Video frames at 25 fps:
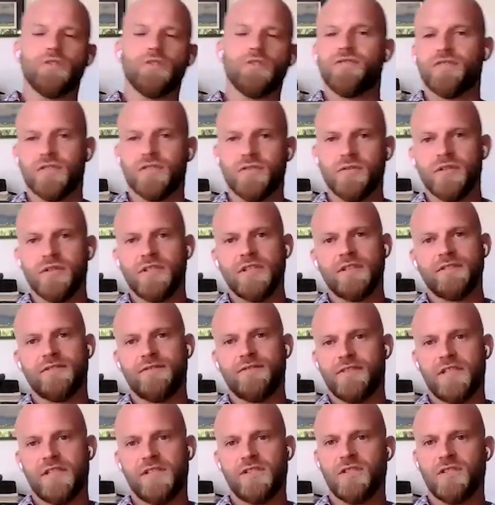for
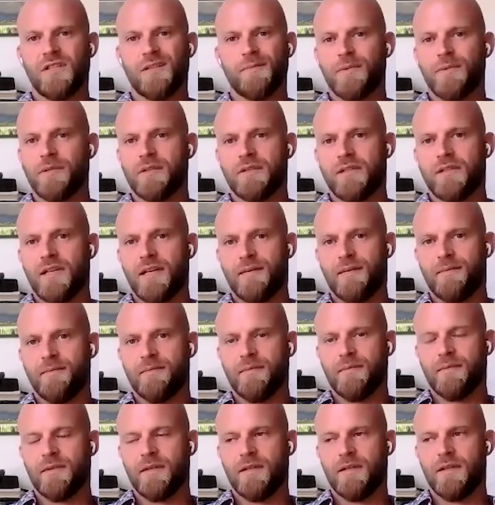such a long period of
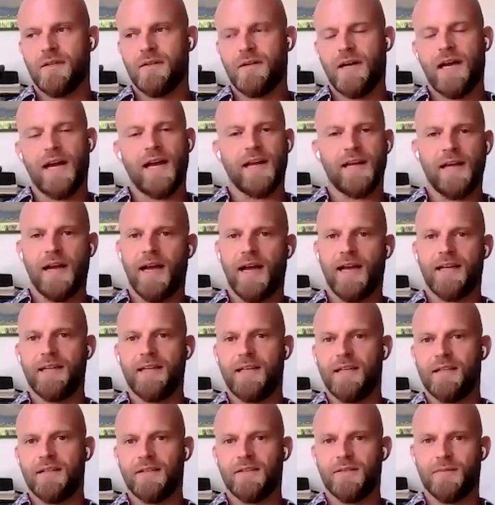time, I
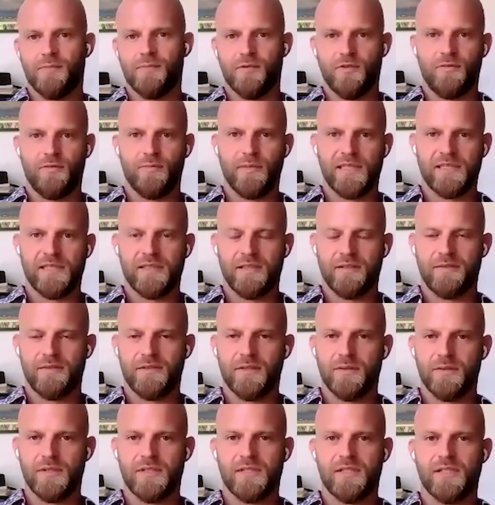needed to prove myself.
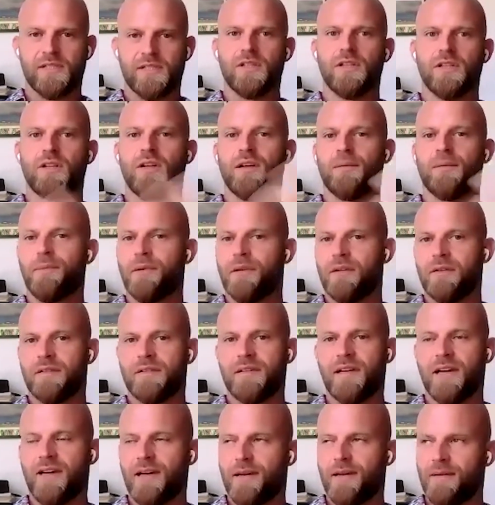There was such a long period
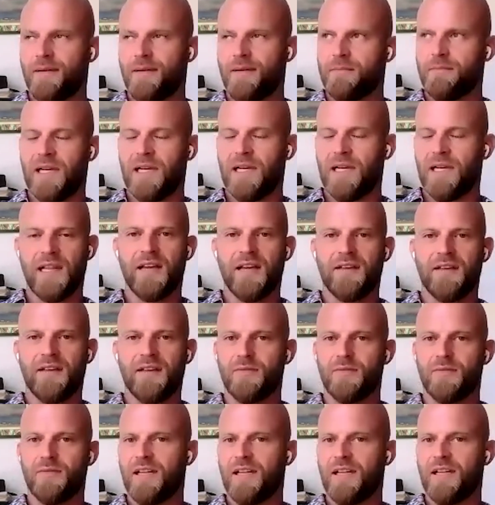of time in my
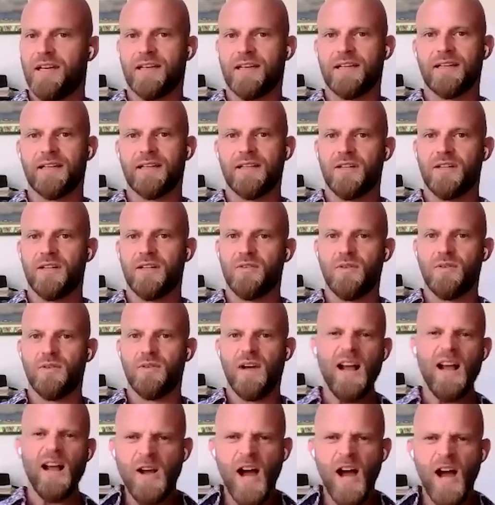life where
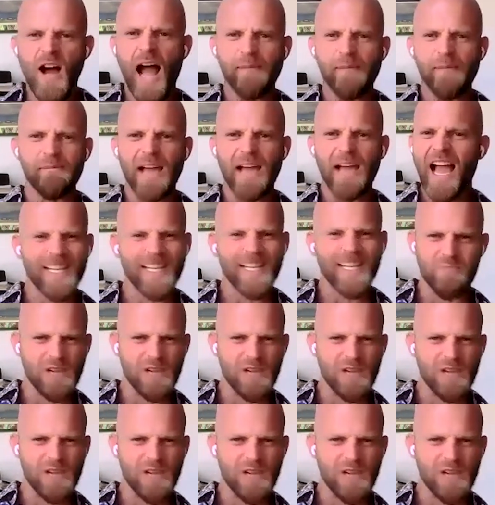like, I can
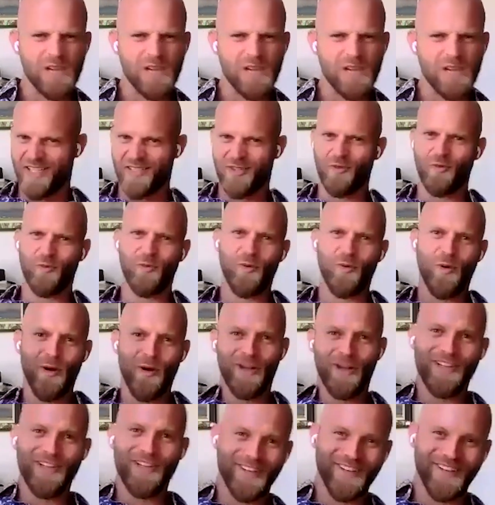make it happen, like the
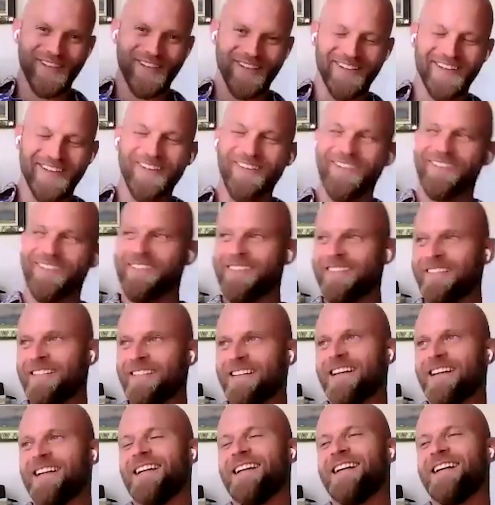warrior.
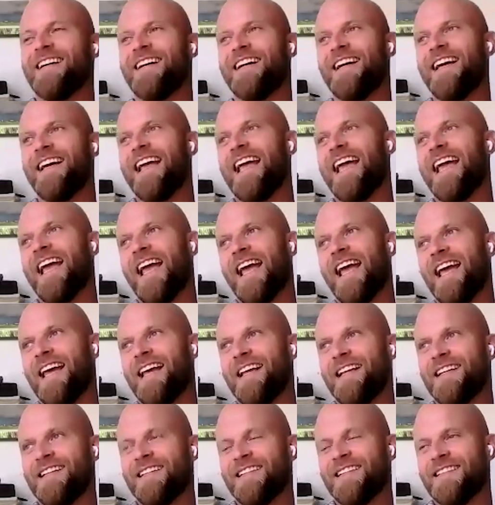
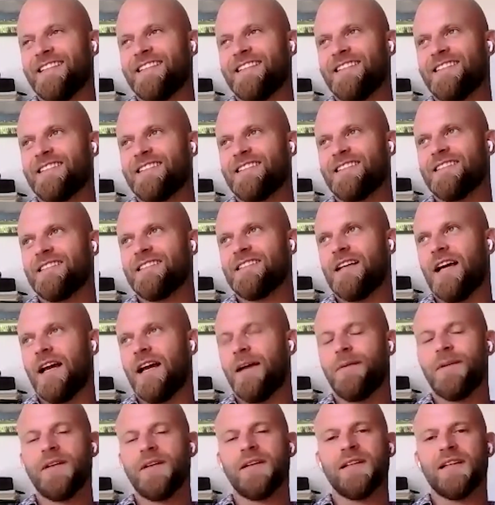And
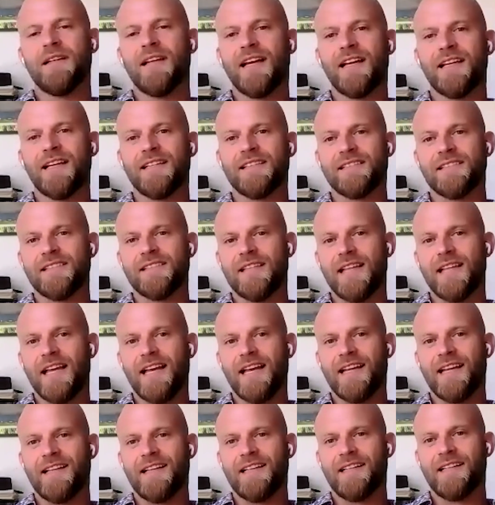I realized
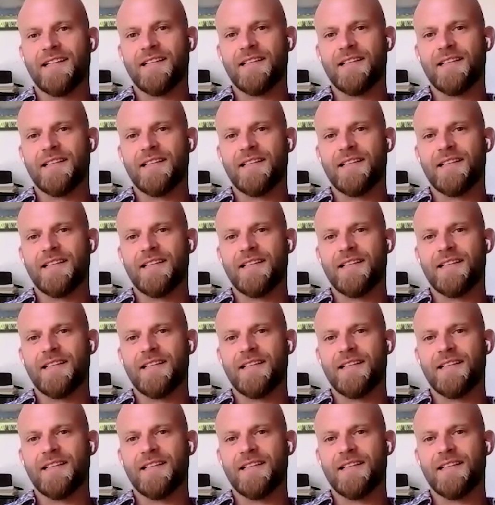that